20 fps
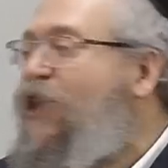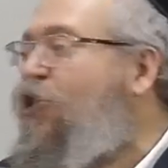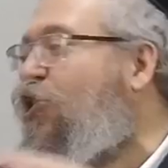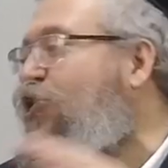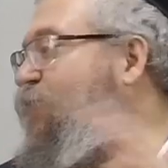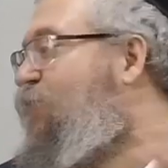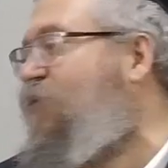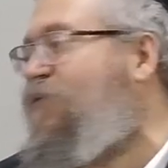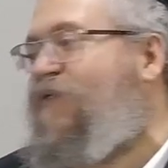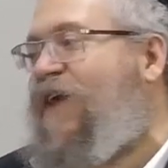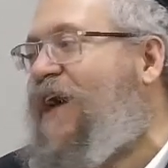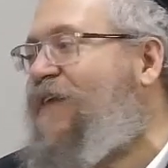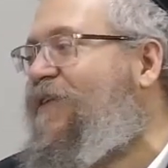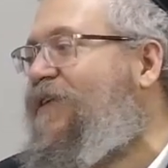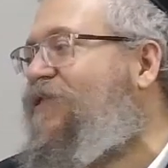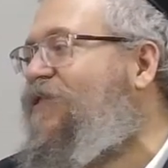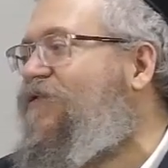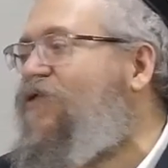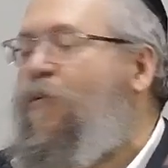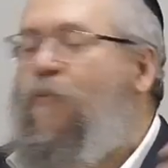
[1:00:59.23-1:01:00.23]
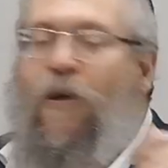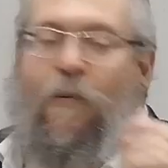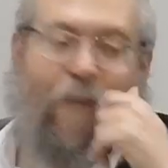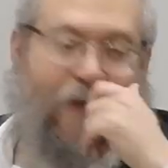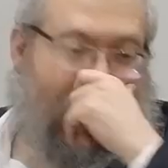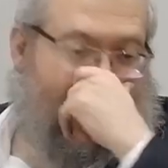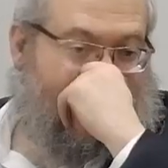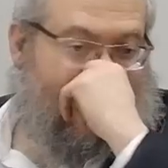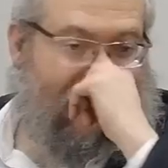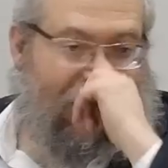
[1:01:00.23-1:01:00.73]
external, because a
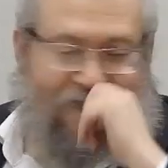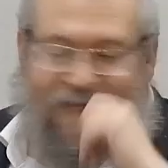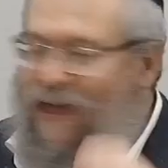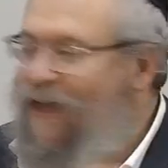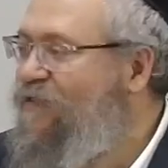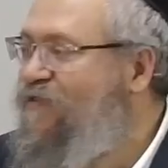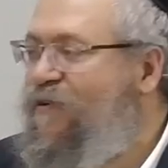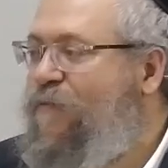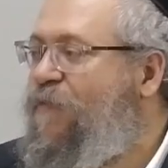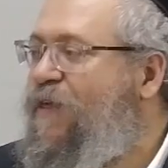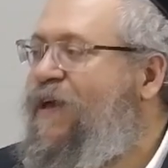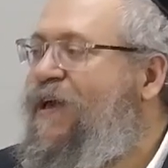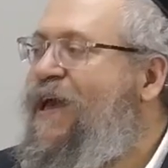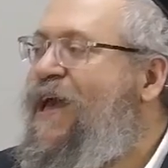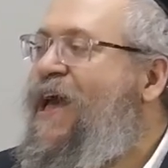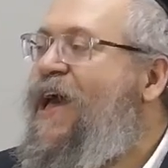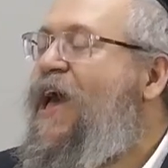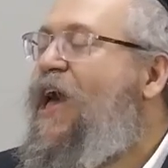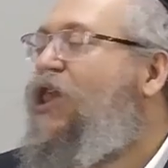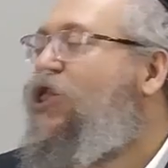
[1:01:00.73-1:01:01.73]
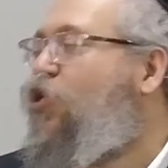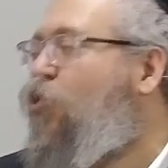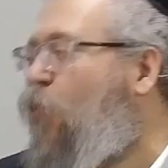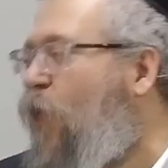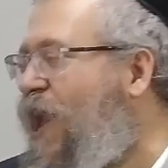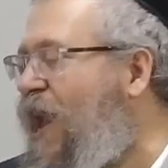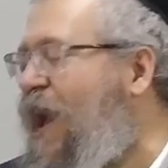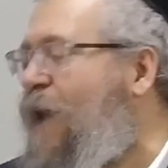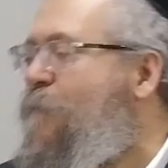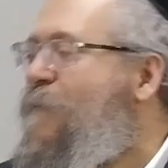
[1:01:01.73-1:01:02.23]
king's, the meaning
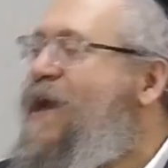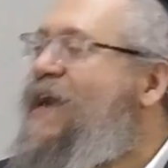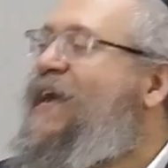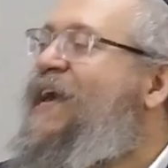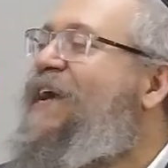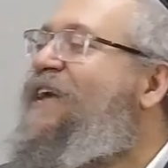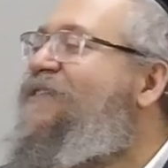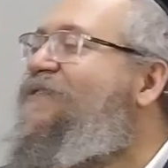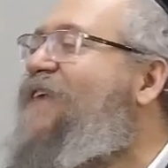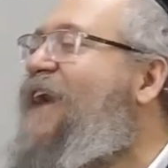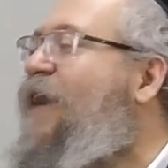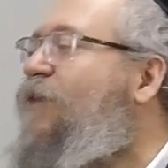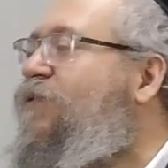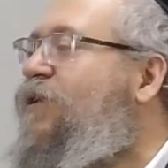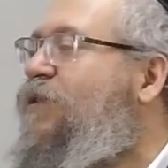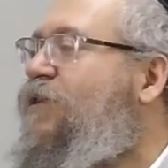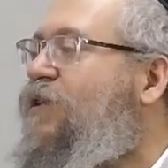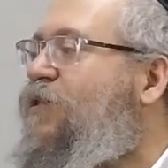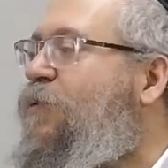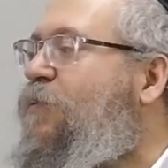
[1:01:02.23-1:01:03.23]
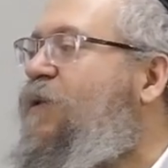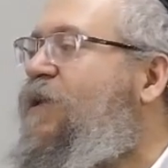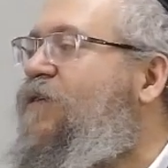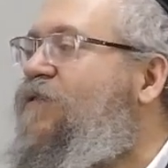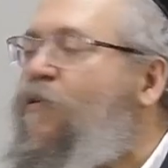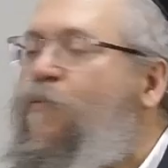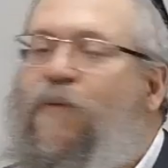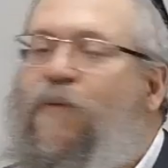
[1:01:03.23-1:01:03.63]
of a king being a king is only in